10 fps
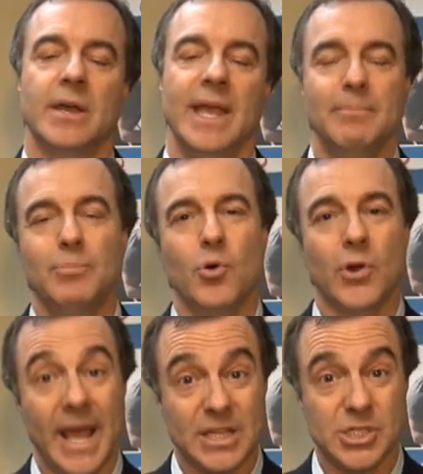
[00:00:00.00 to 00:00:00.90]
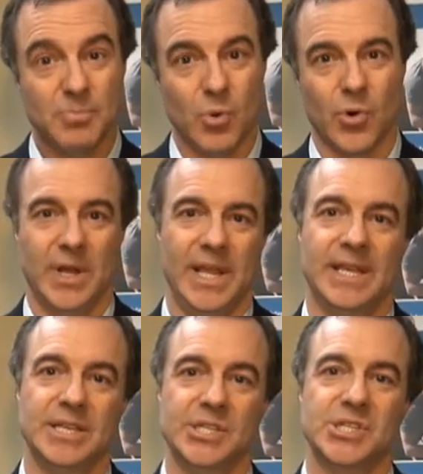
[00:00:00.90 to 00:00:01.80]
Import-export
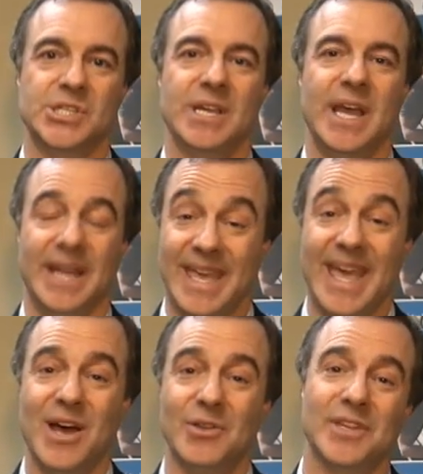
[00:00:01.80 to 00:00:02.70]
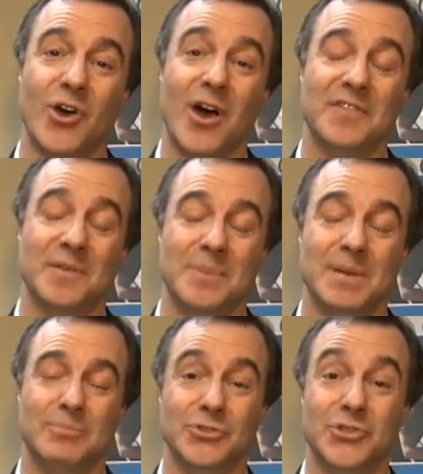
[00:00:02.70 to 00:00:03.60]
is an account that often
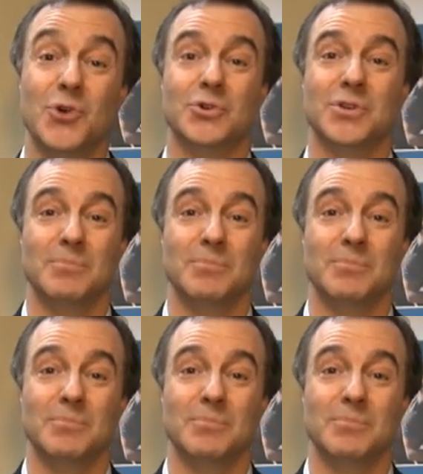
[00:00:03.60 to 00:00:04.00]
people don't